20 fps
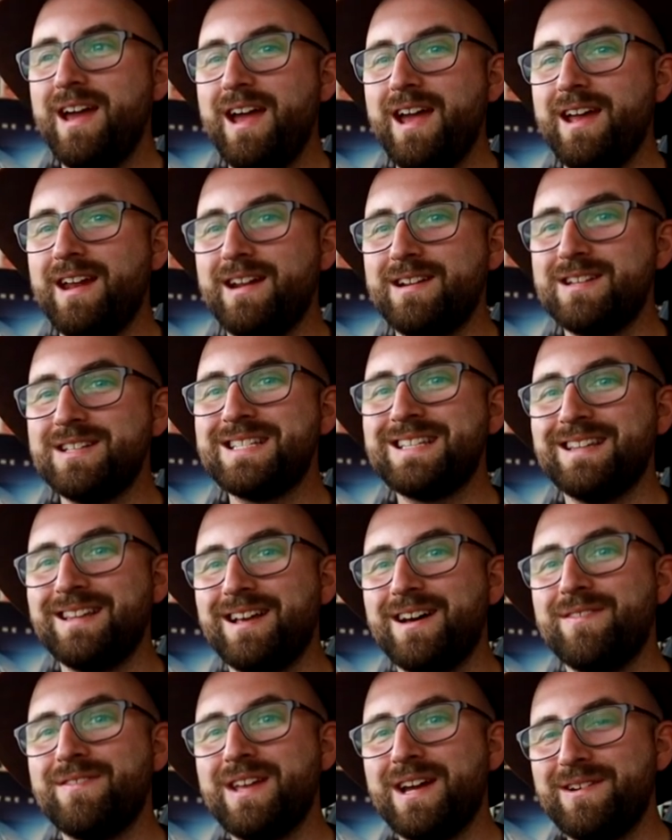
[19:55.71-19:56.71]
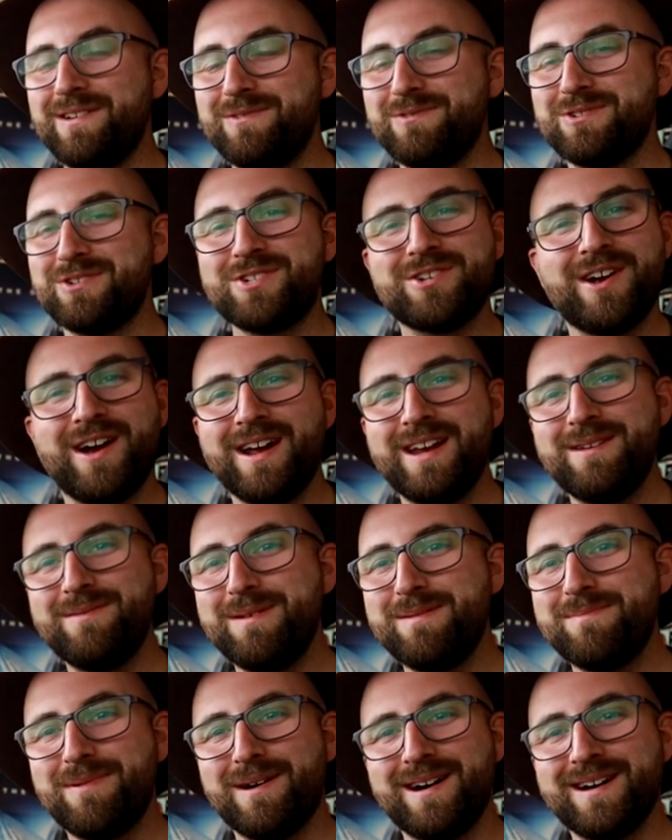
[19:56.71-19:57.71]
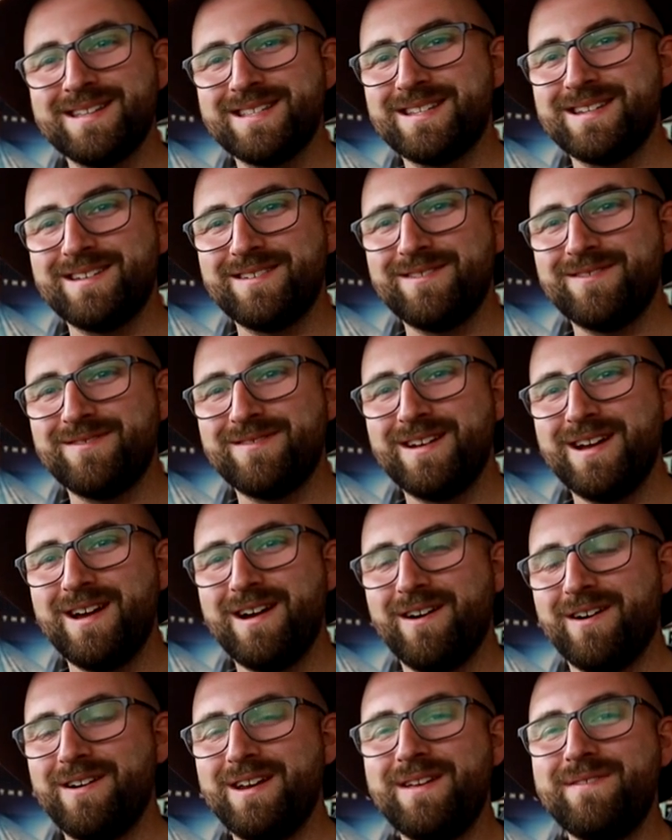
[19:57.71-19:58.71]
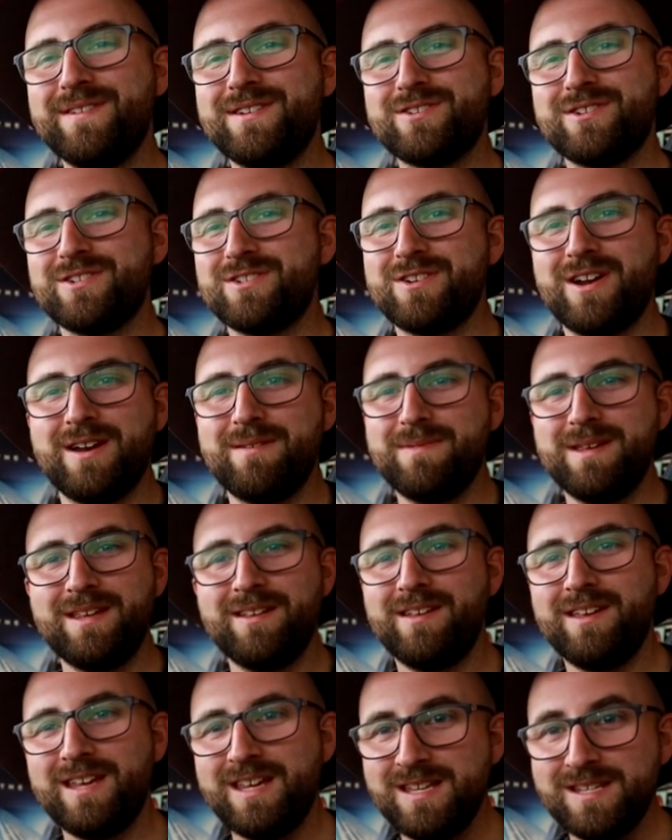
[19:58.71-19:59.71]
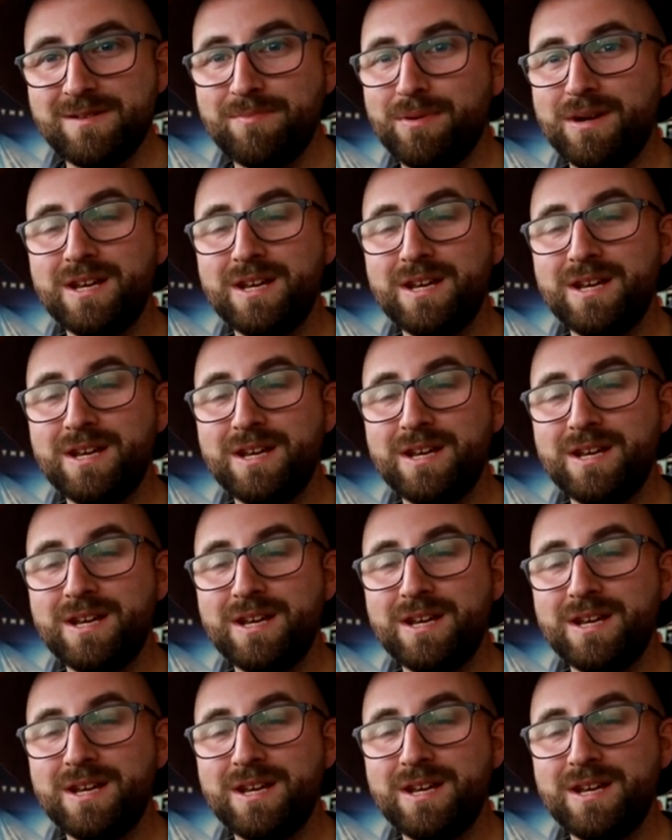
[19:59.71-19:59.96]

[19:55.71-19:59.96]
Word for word: and I just loved how he was trying to be positive, or even just trying to be, like, he's a